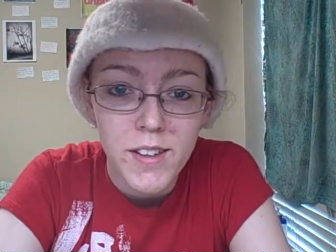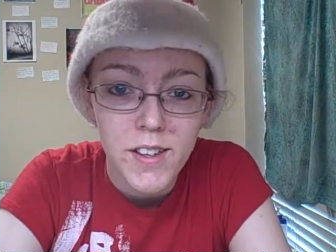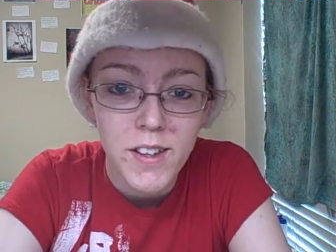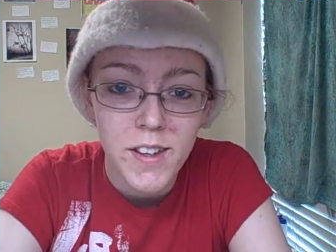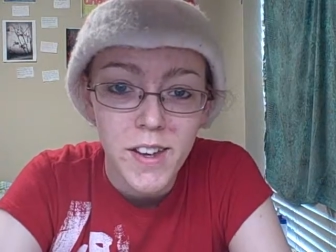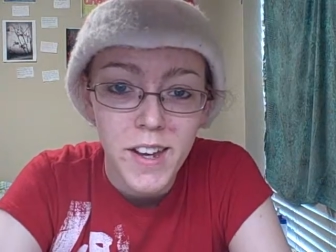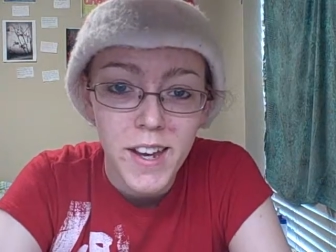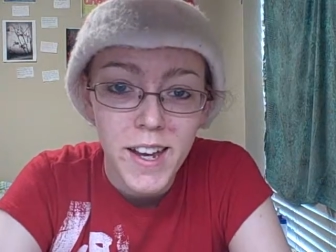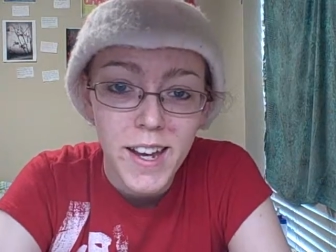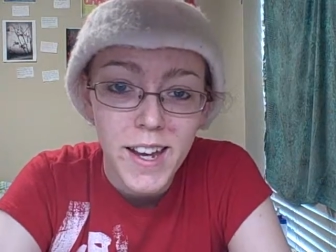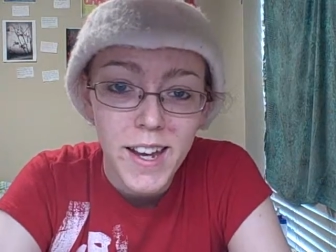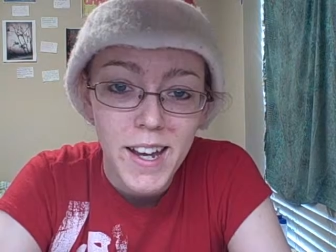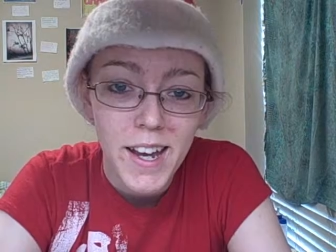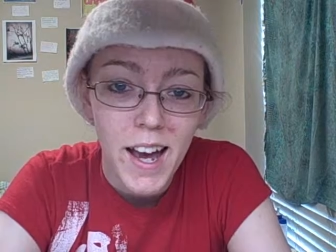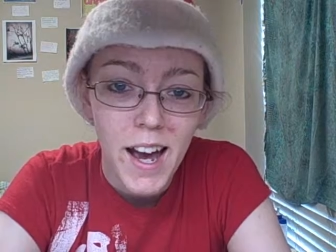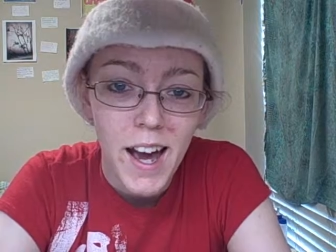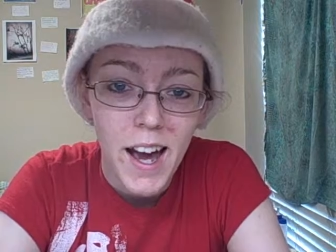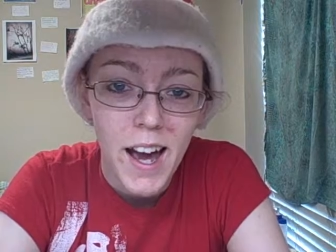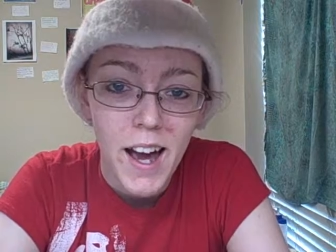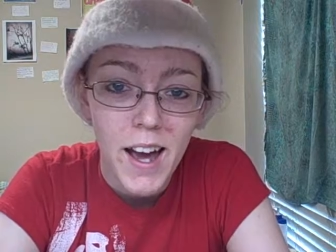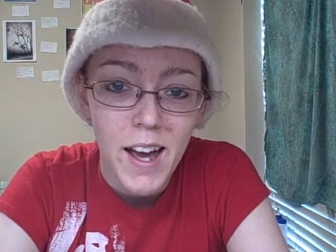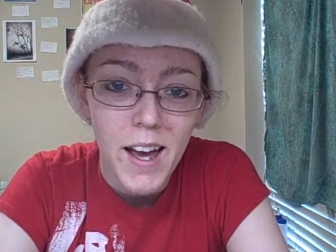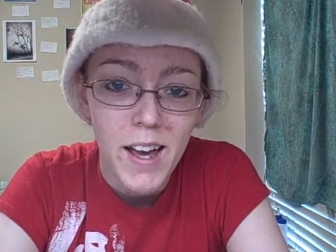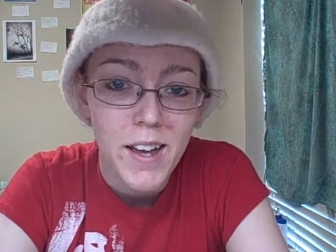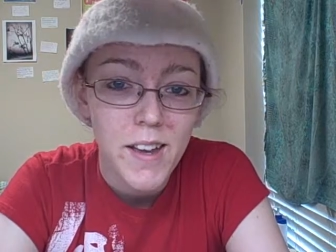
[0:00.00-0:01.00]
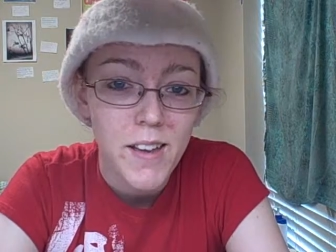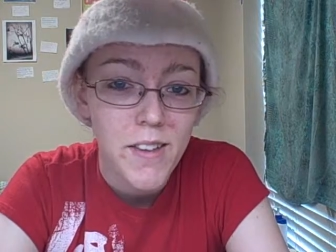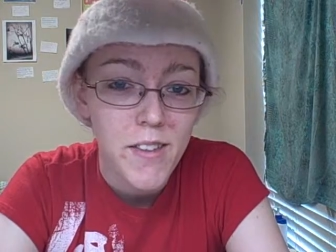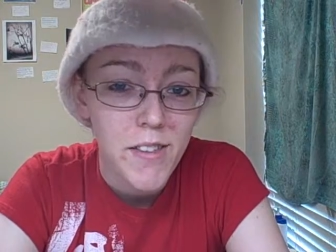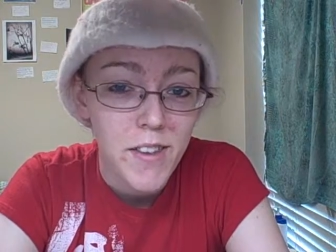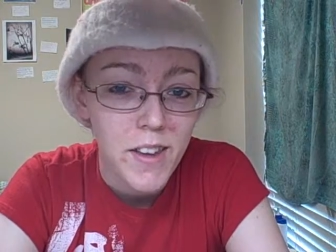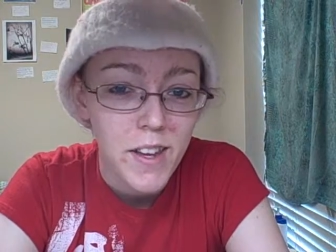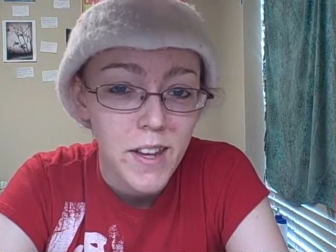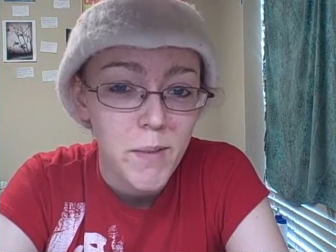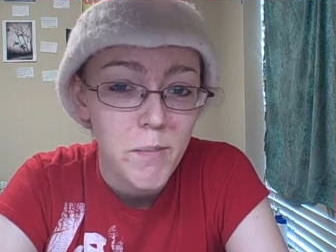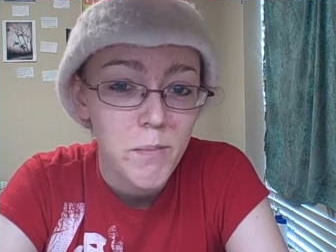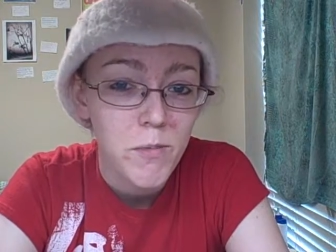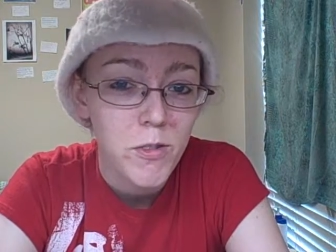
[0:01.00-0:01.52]
Today, I
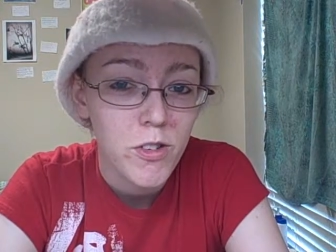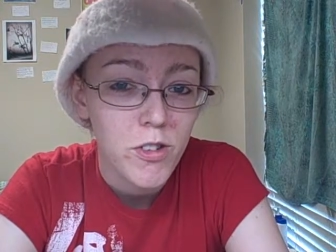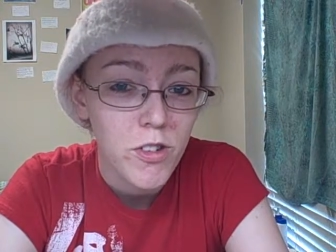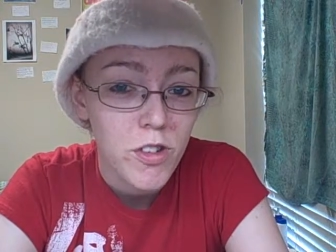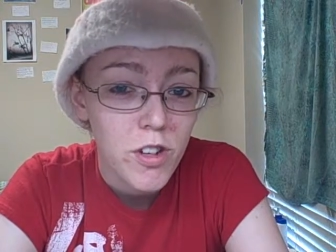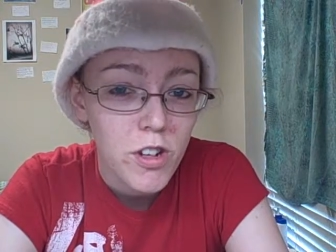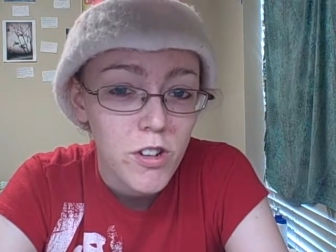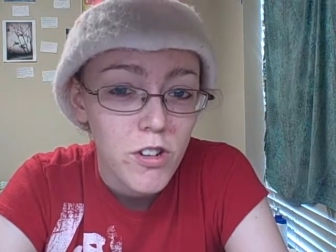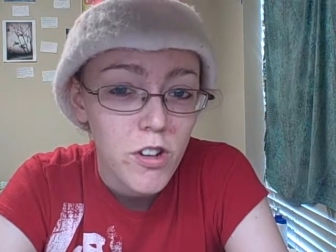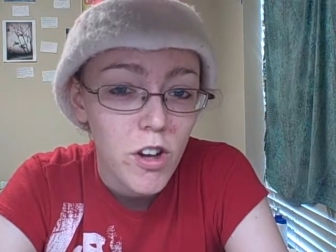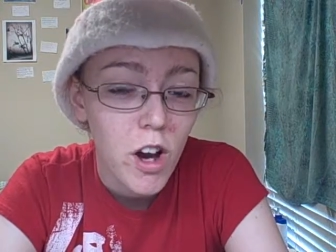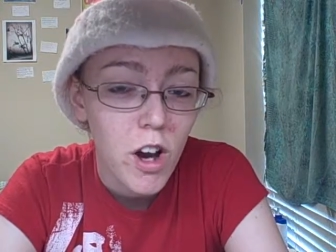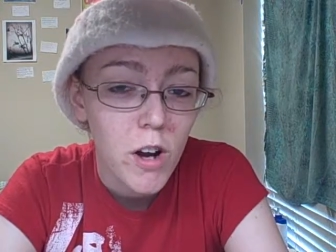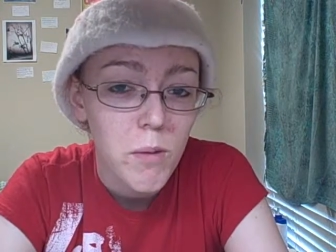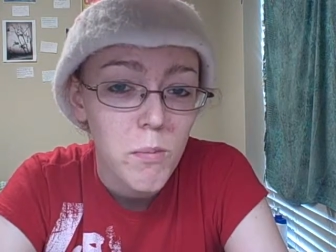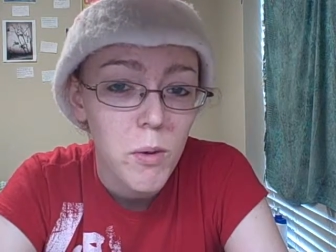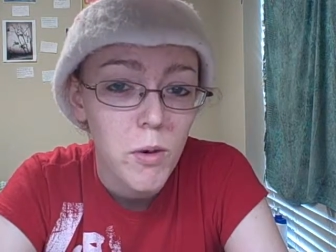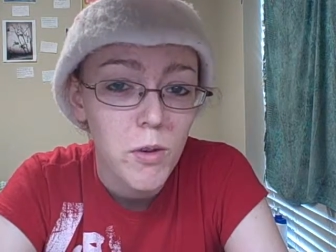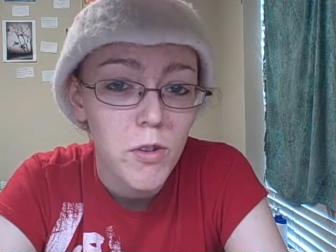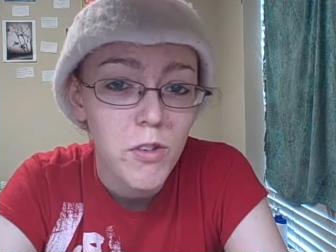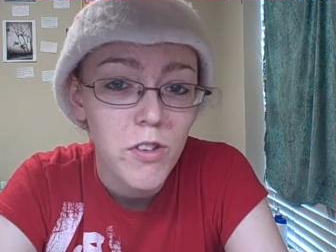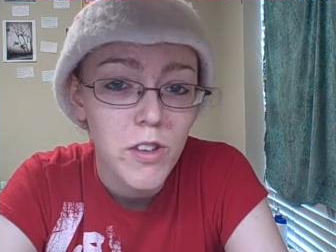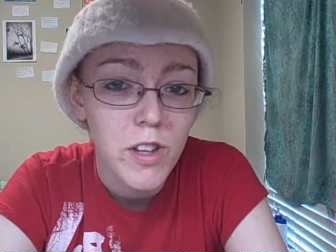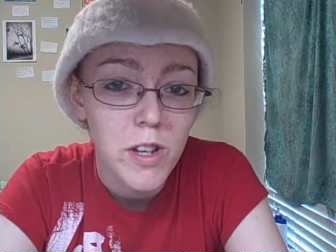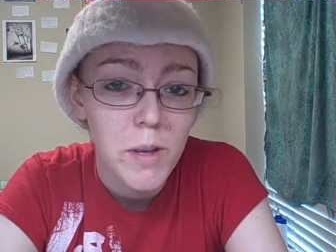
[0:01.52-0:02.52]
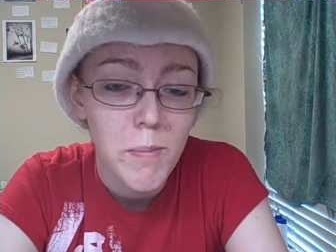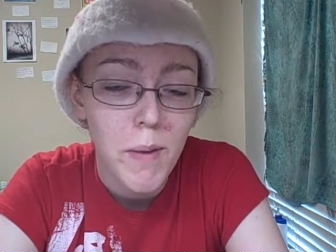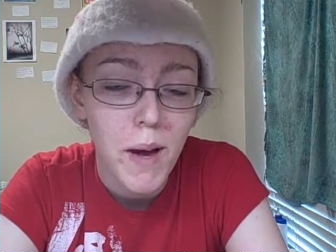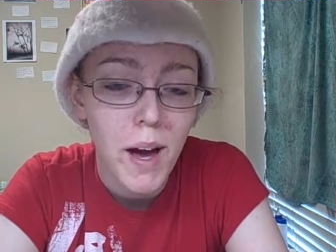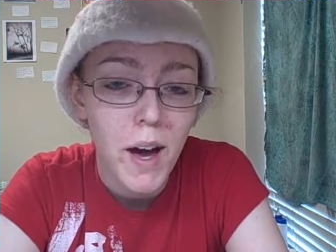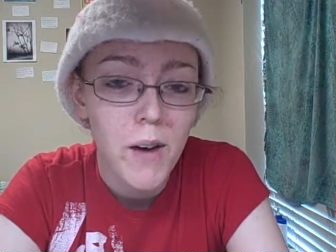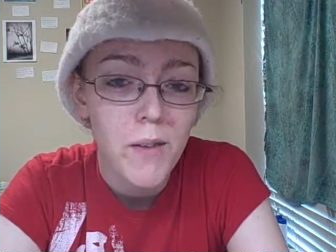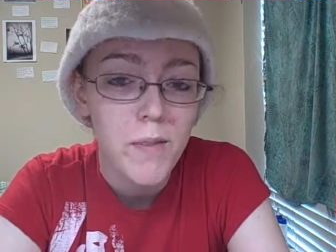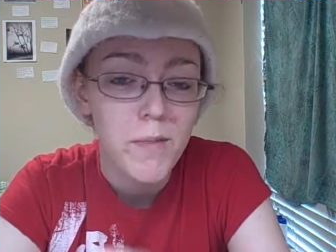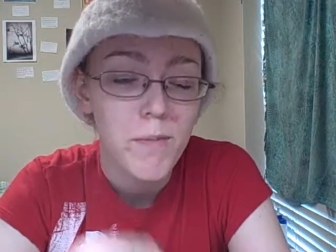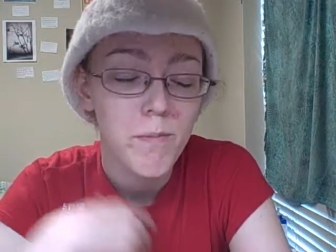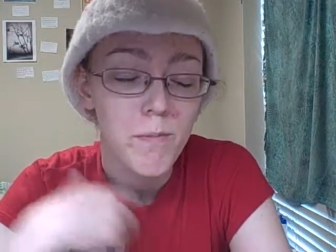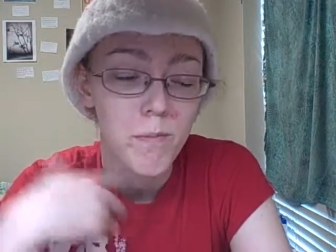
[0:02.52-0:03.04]
think I'm just going to talk mostly
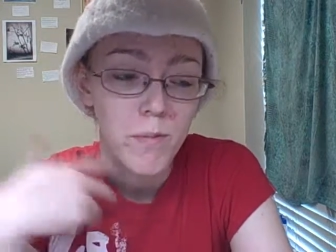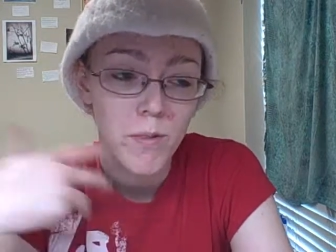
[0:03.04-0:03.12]
about